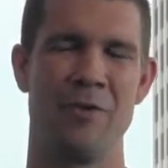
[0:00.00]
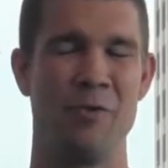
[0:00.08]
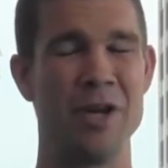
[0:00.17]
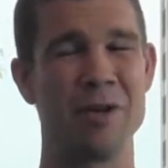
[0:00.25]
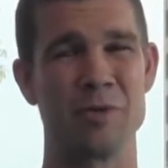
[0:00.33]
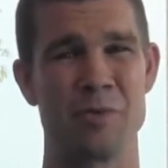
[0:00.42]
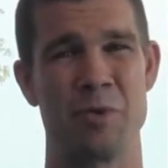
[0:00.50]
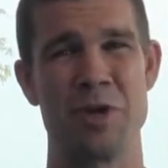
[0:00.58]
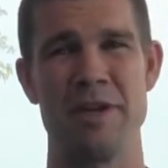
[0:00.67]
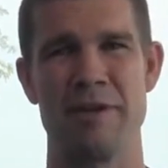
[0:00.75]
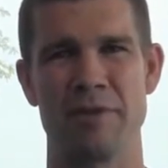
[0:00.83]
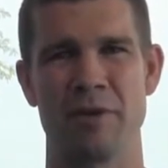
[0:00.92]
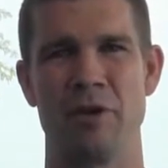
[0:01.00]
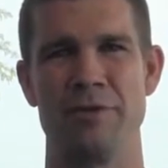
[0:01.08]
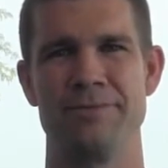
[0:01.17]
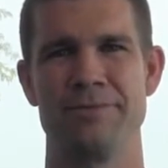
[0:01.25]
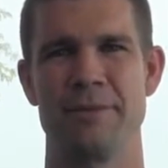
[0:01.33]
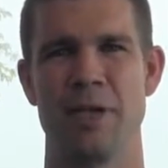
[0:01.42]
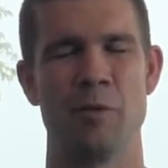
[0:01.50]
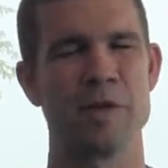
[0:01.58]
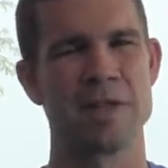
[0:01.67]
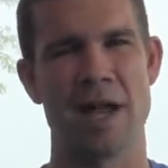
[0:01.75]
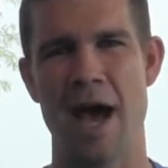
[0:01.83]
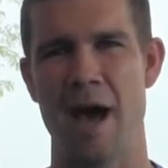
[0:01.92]
reading was pretty difficult. It
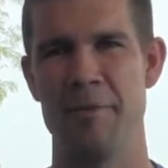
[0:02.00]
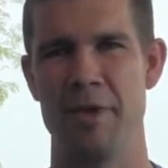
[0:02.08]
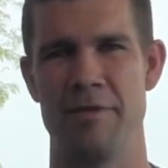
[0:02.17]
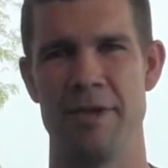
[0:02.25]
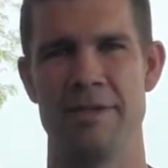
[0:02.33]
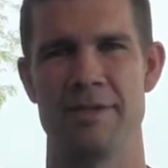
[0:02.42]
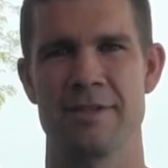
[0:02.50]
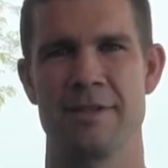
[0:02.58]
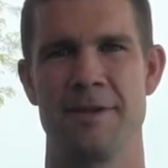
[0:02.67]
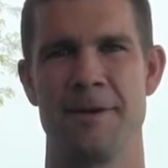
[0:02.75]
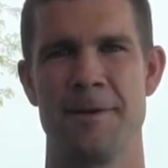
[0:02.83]
wasn't a hobby of his.